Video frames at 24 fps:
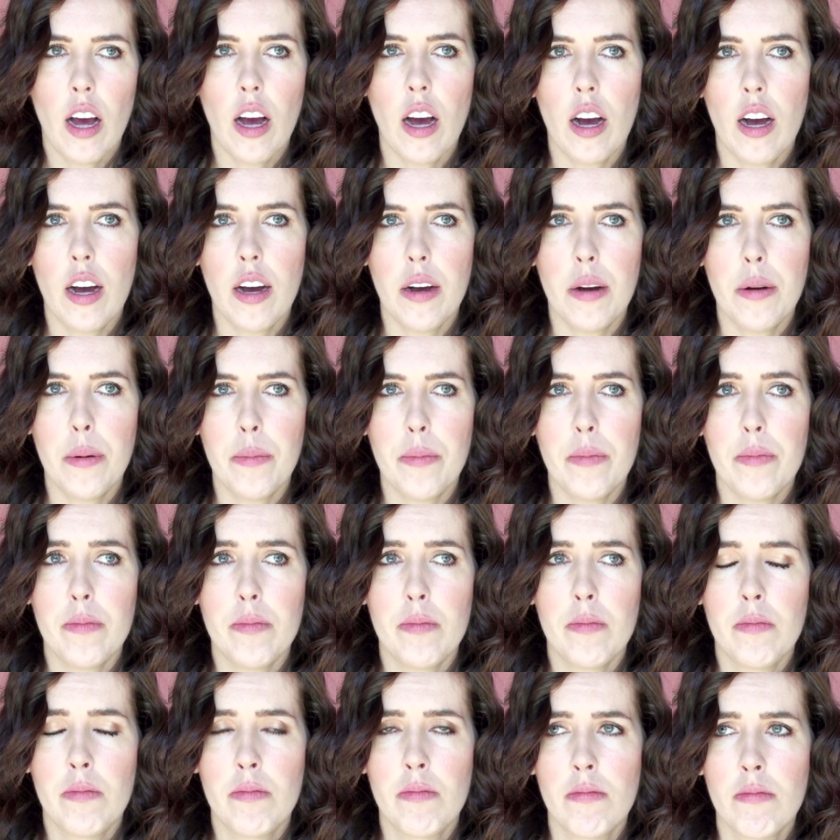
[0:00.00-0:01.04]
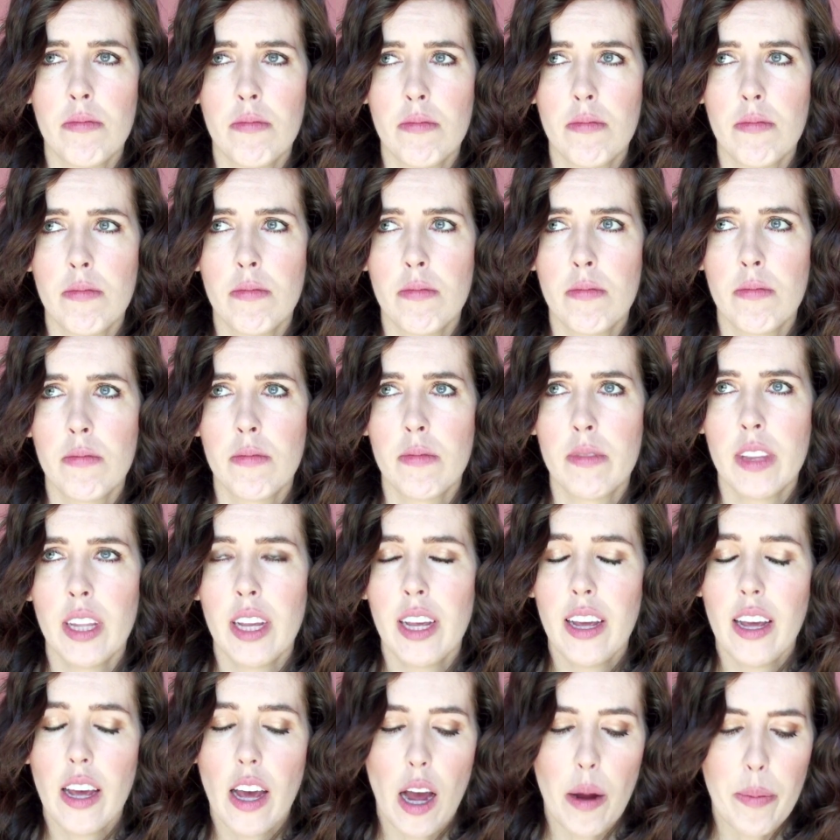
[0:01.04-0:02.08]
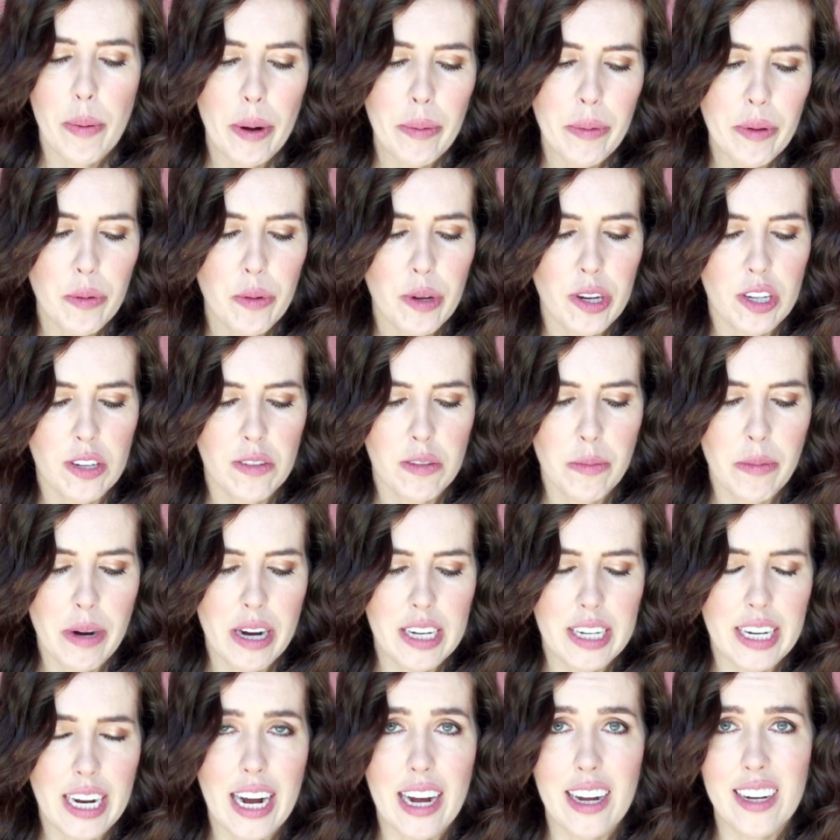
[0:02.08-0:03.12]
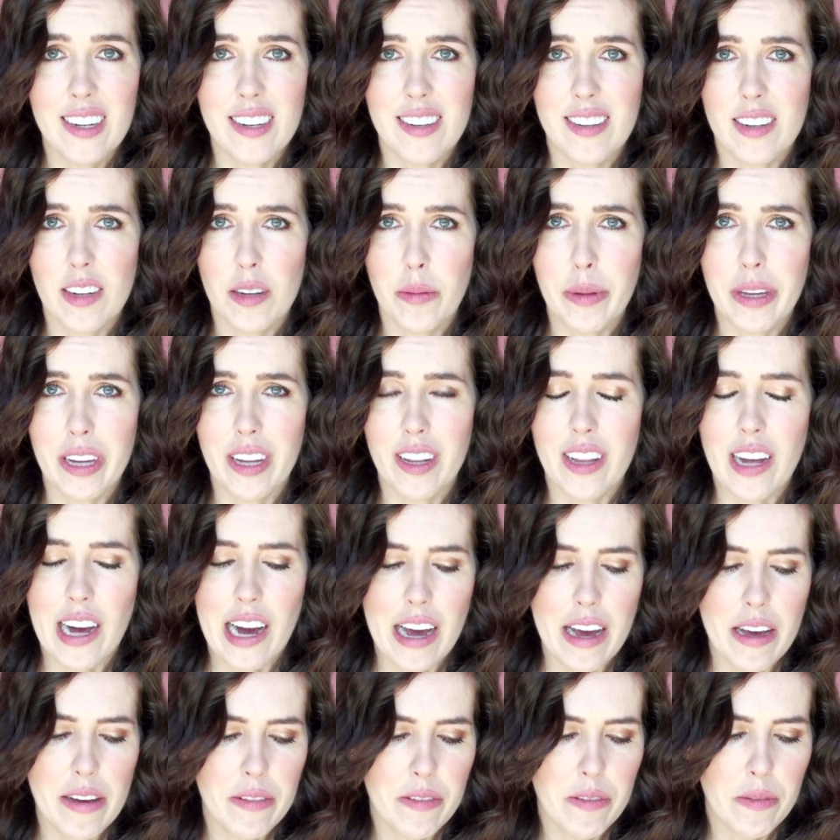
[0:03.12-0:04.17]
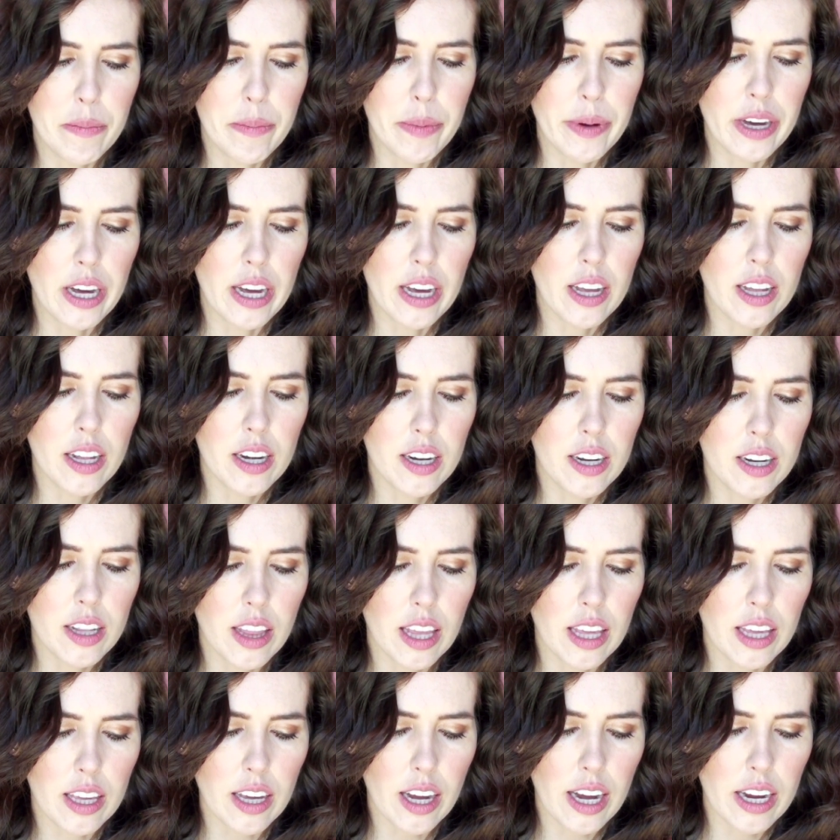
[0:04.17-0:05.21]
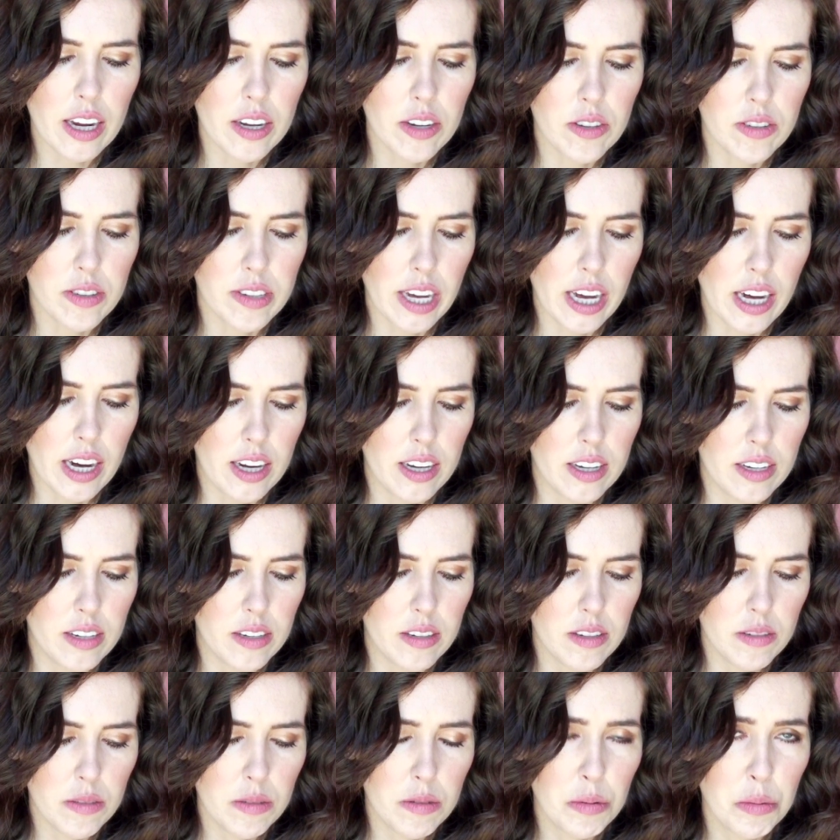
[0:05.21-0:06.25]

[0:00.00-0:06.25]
I probably wish for my dad to still be alive, but like I understand